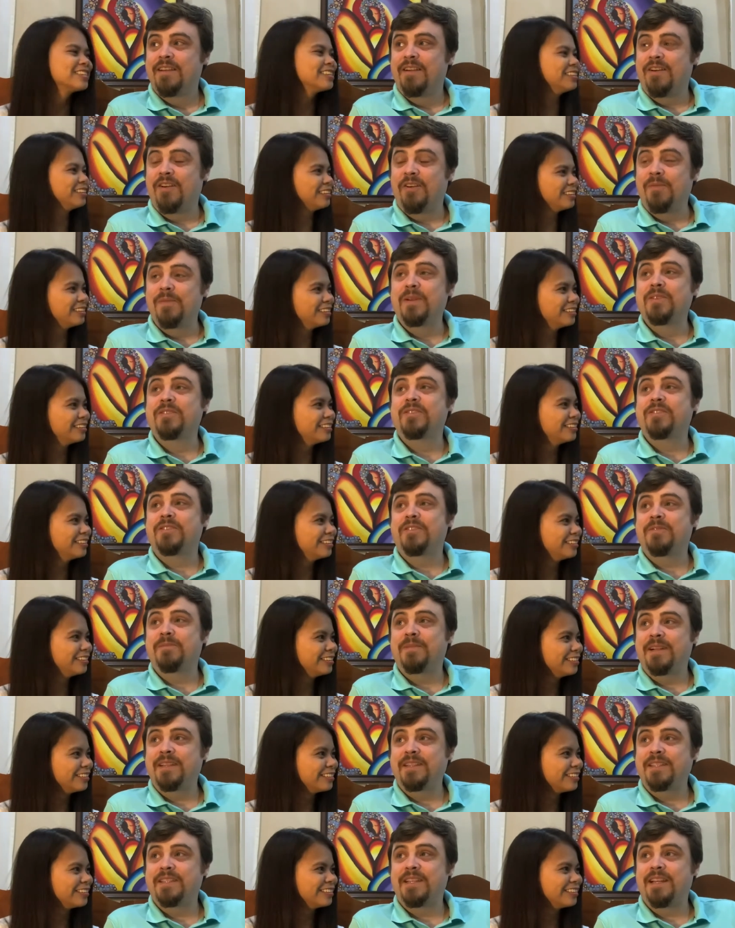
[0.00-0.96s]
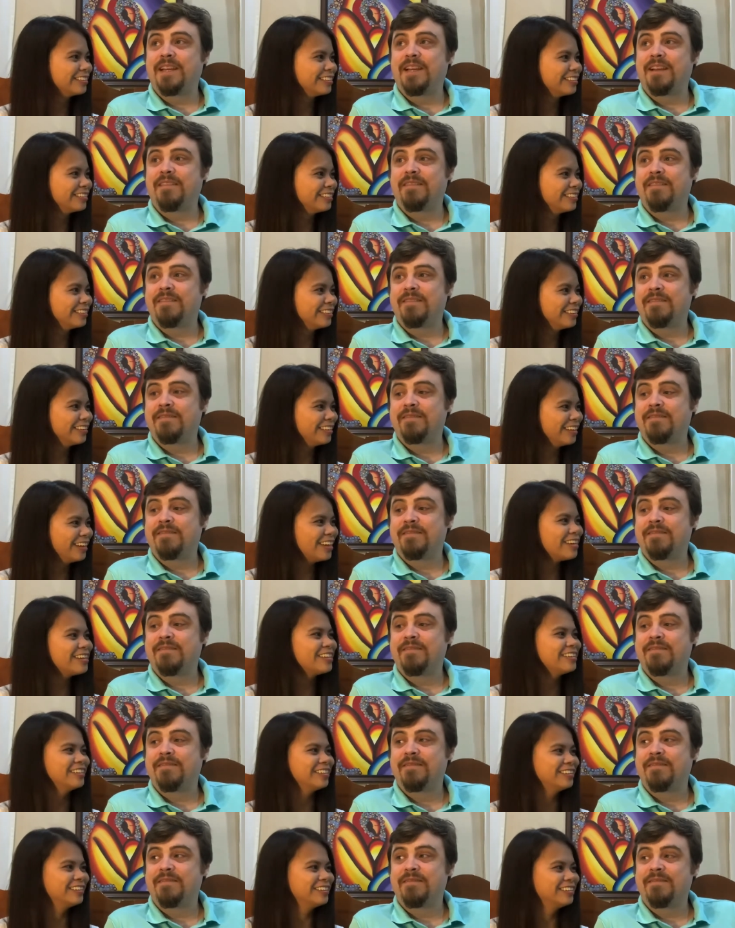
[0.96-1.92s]
Speaker 1: Almost two months now. Yeah.
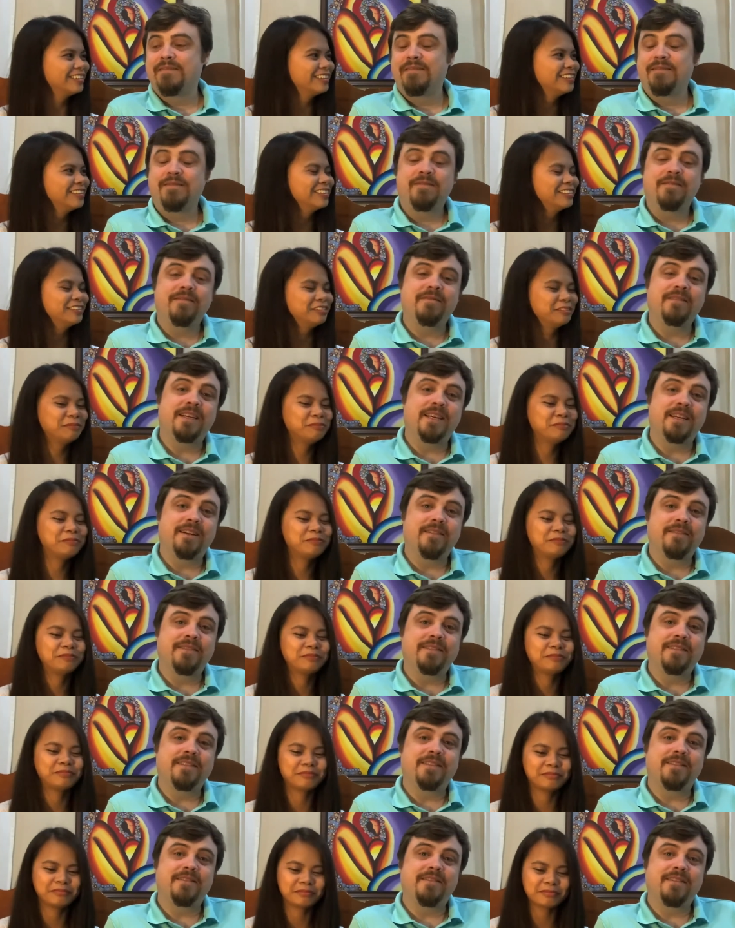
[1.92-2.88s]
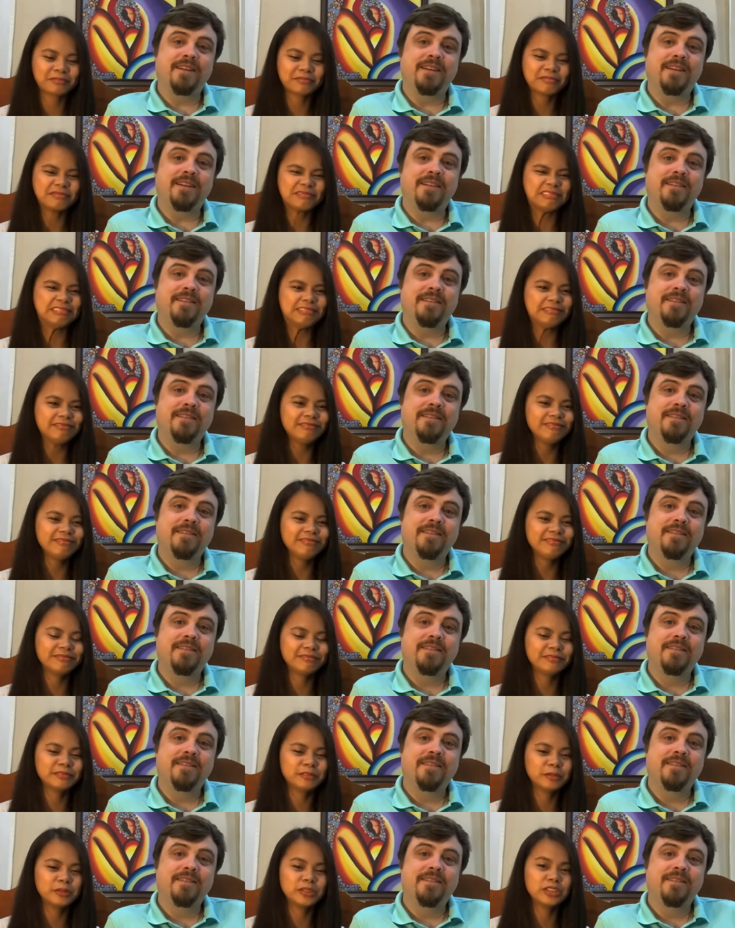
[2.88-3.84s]
Yeah, that's right.
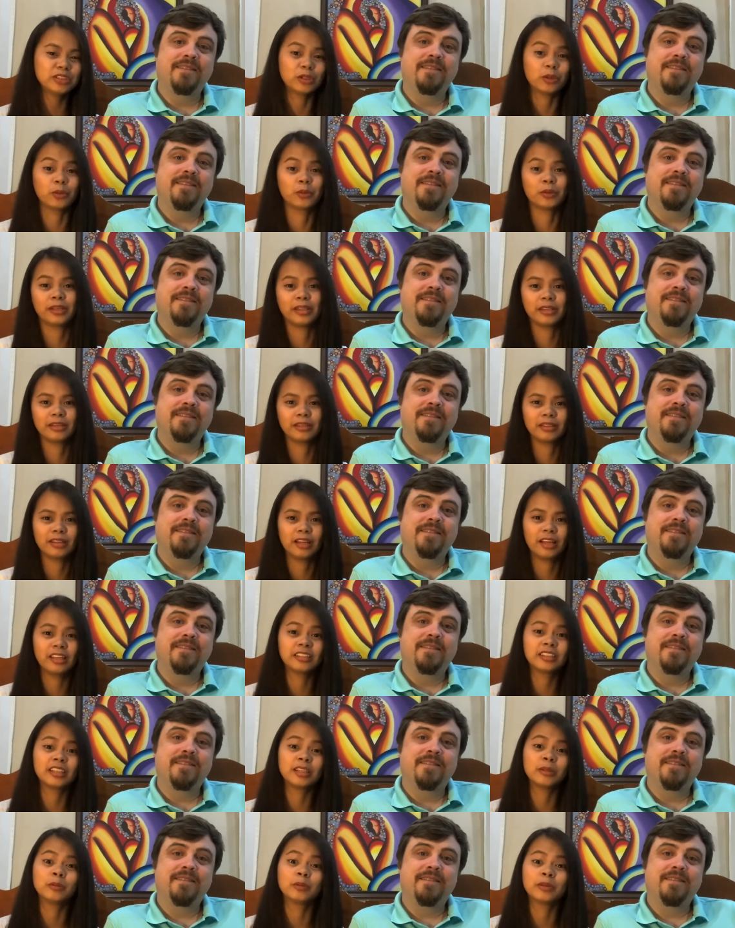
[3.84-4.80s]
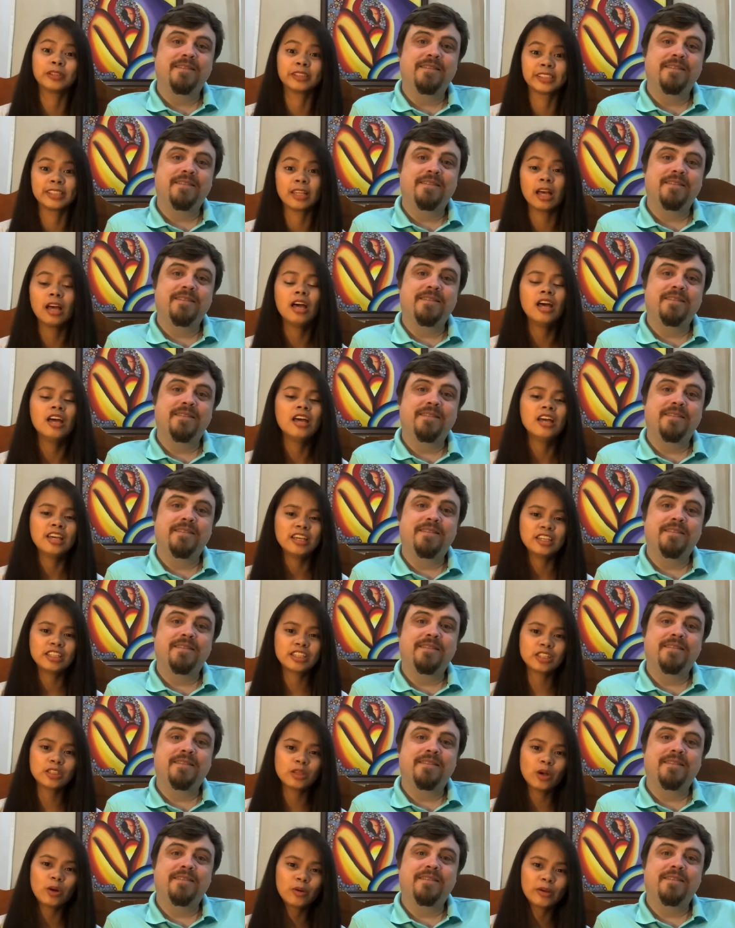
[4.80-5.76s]
Speaker 2: Be okay until we're.
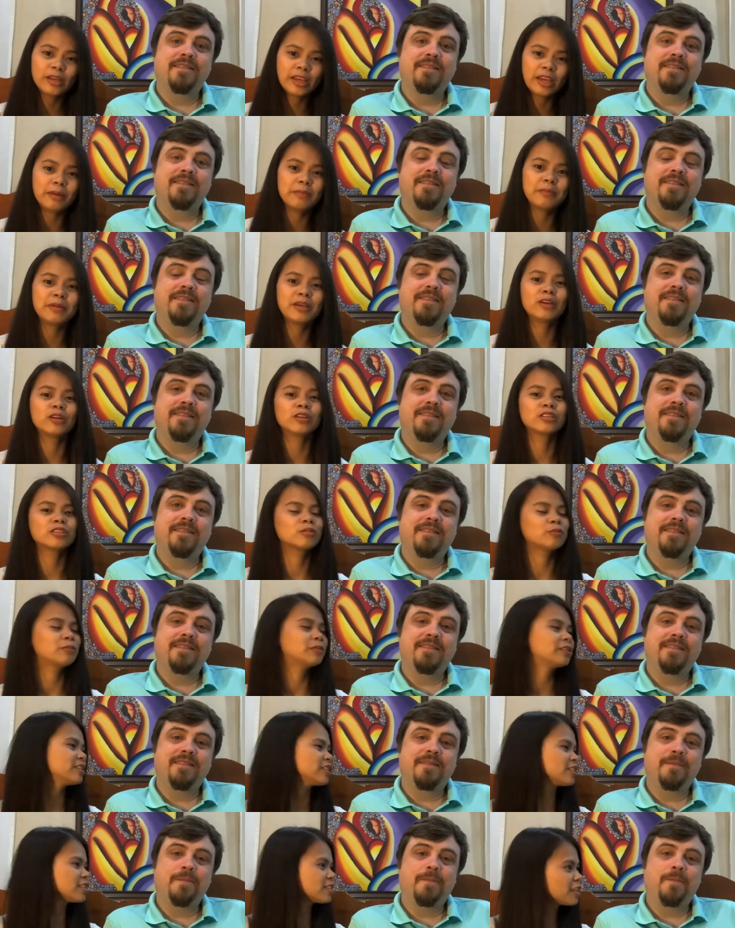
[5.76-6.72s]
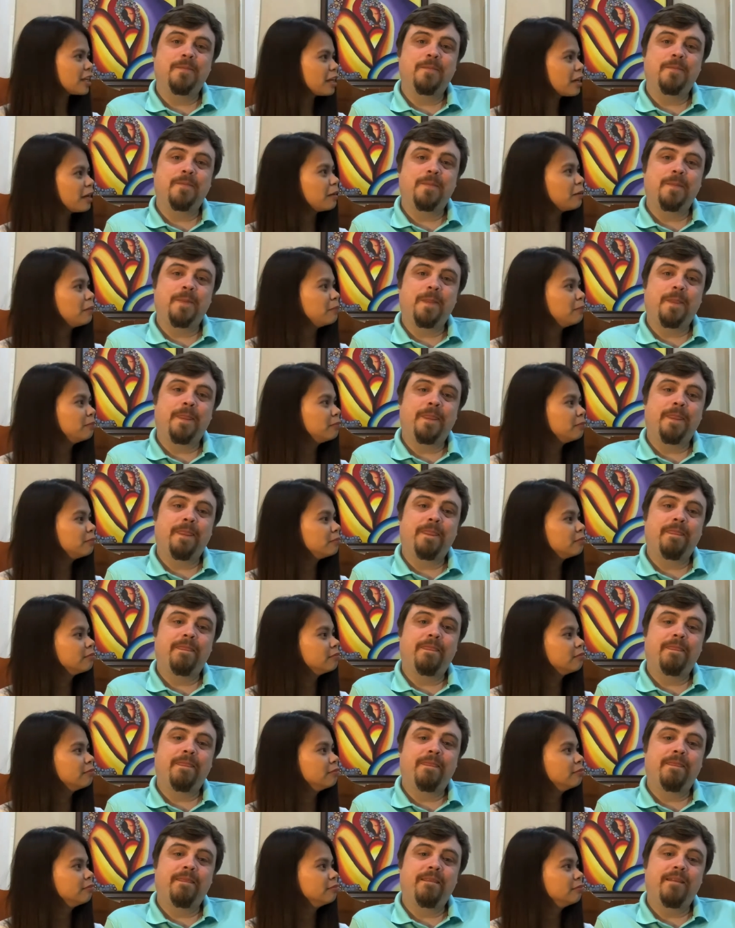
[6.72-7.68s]
It's okay because
Speaker 1: we're safe.
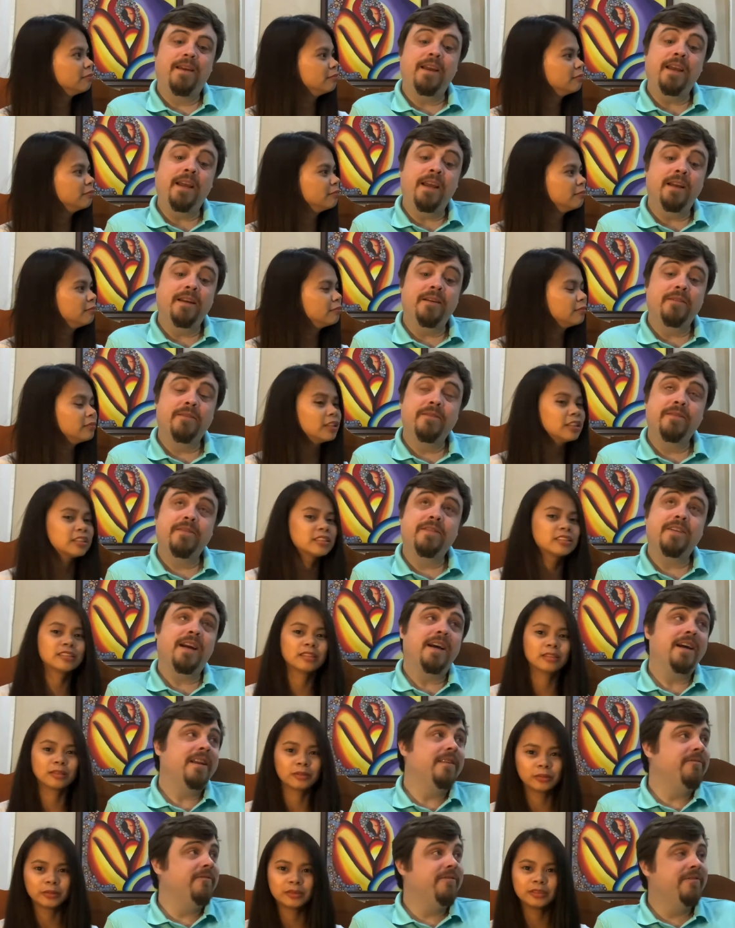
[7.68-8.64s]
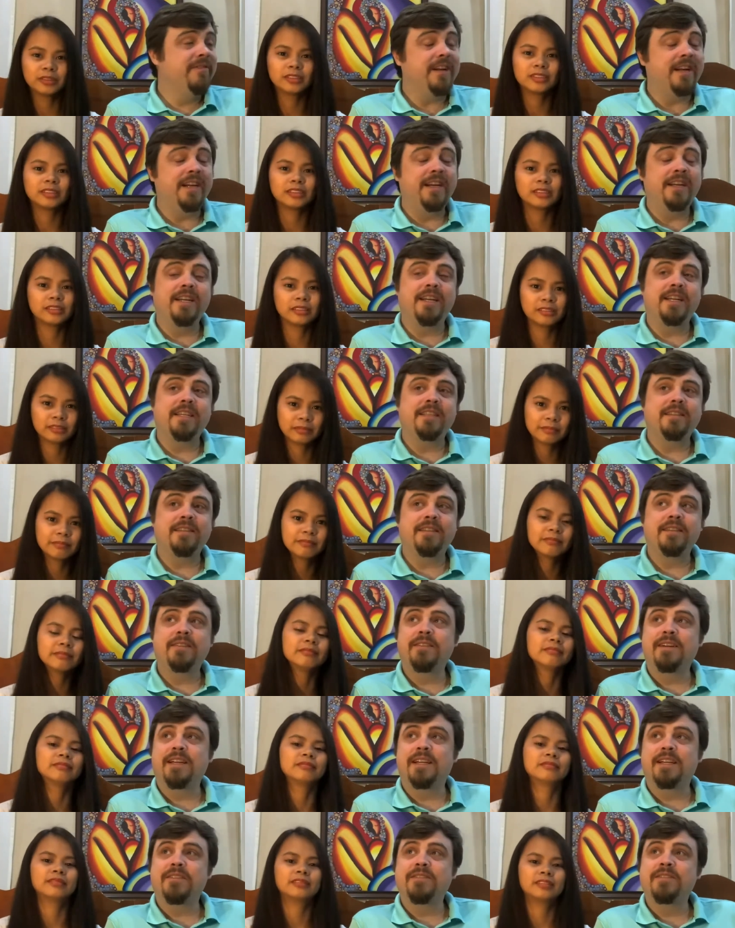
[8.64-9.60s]
Yeah, that's we've got, we've got a nice little
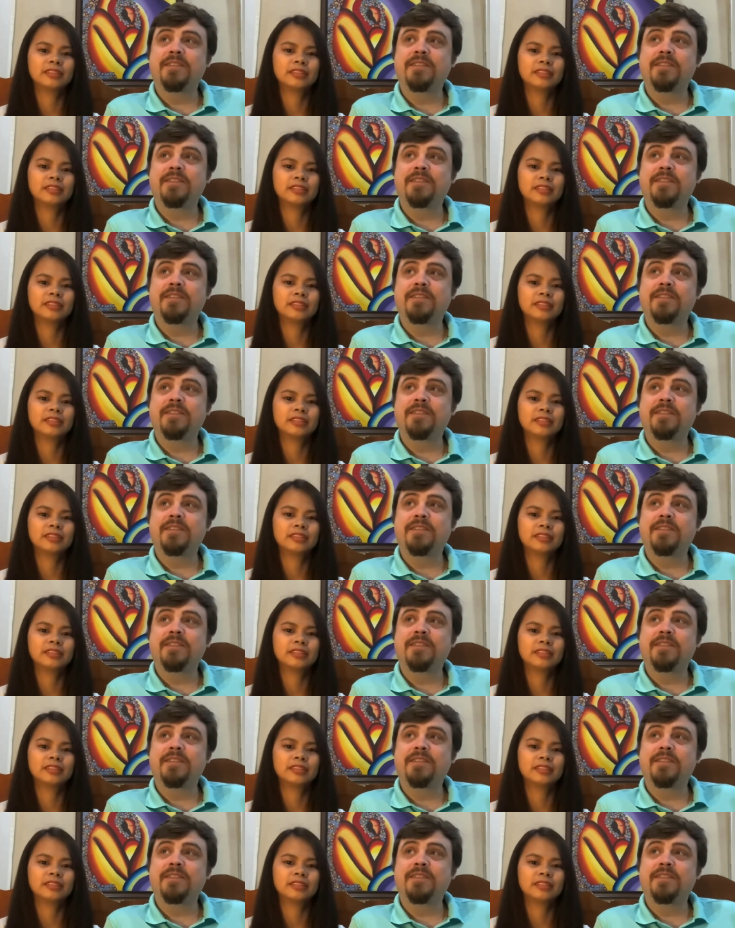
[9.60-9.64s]
house